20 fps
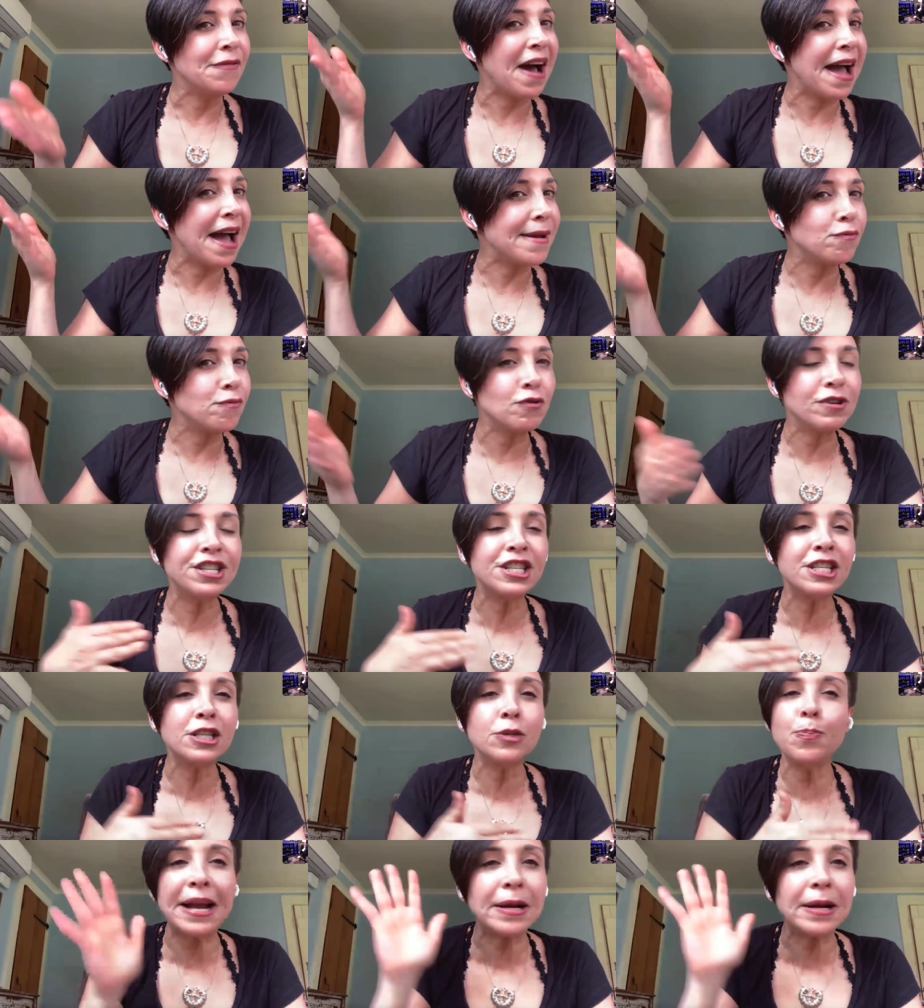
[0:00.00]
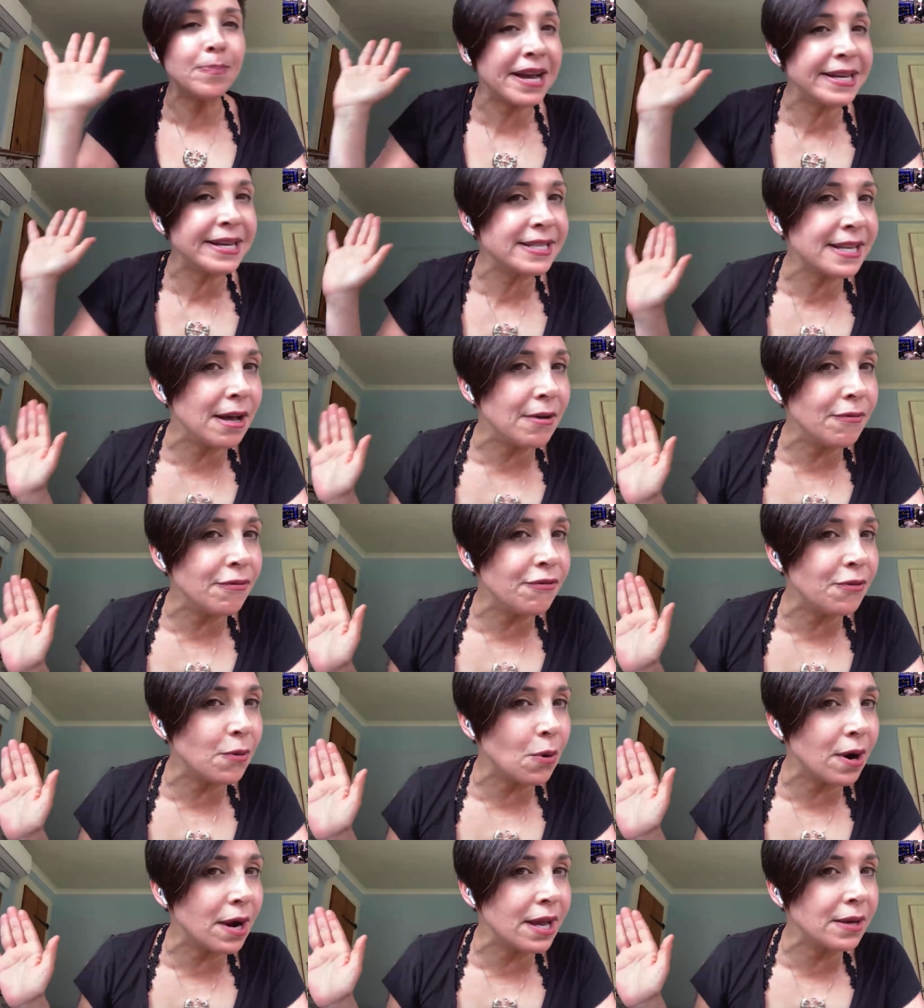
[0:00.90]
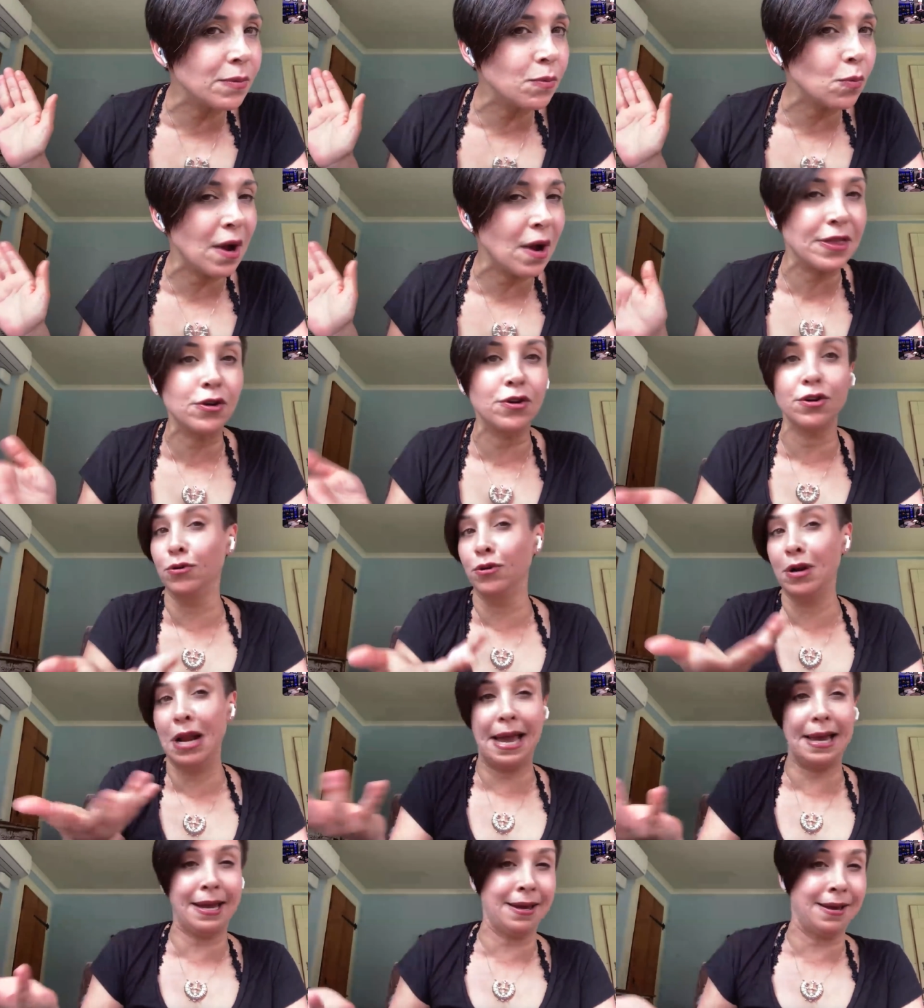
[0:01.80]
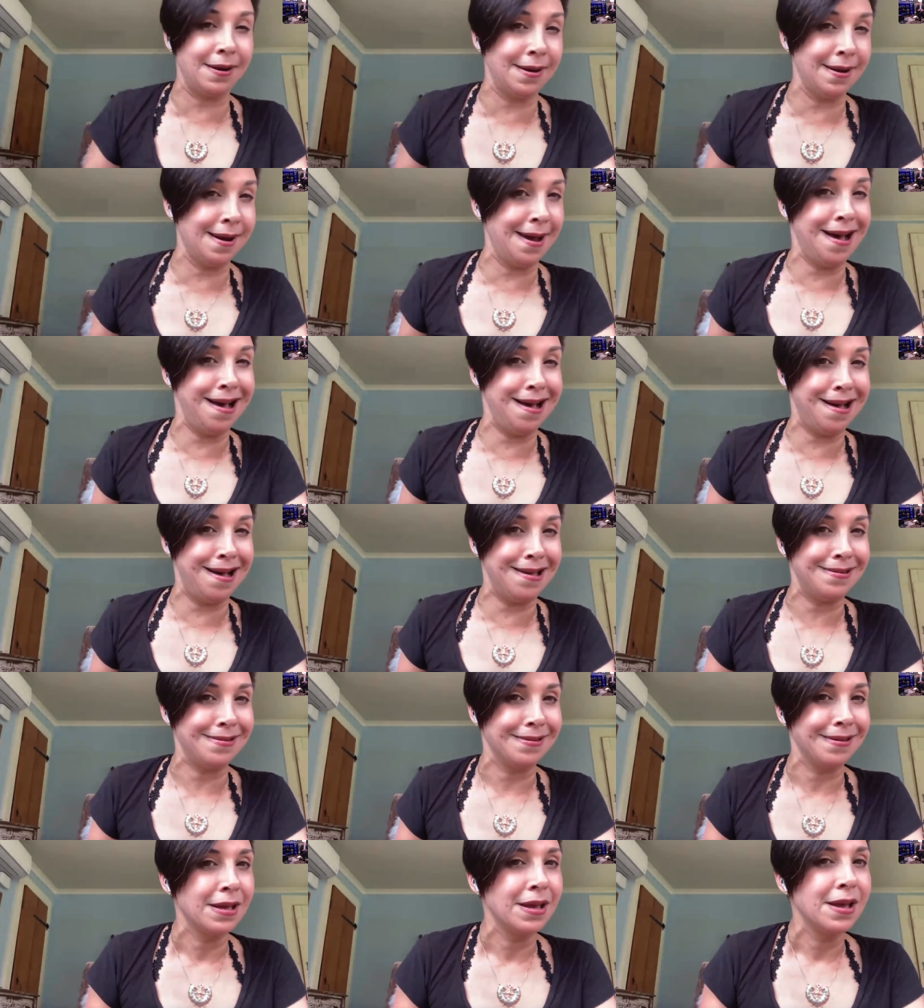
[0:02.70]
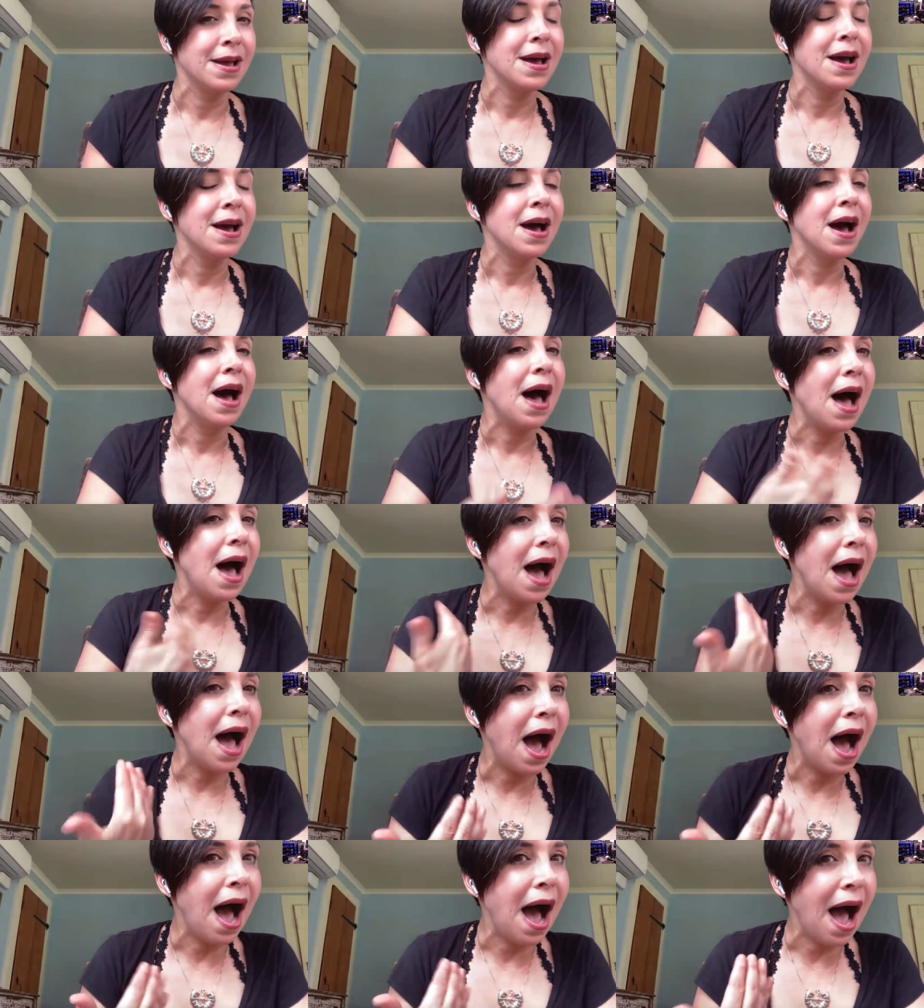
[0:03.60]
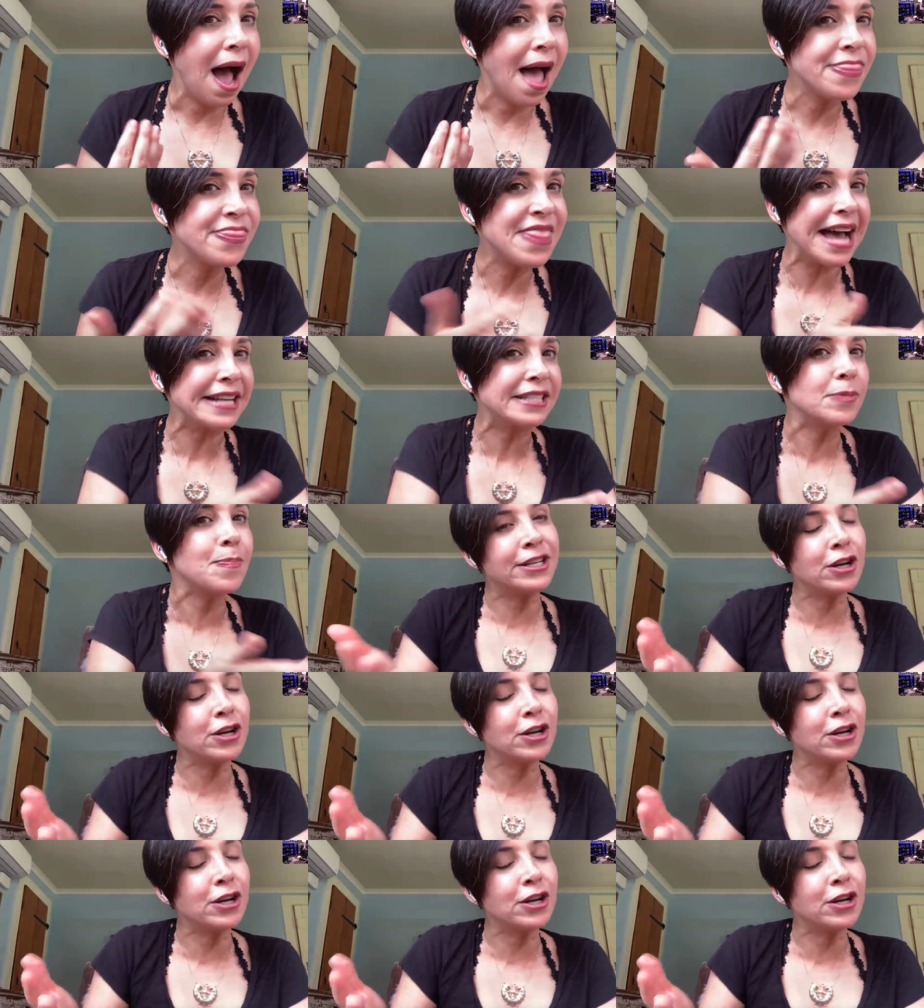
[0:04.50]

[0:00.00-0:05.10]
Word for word: I respect myself for it, whether you like it or not, that's my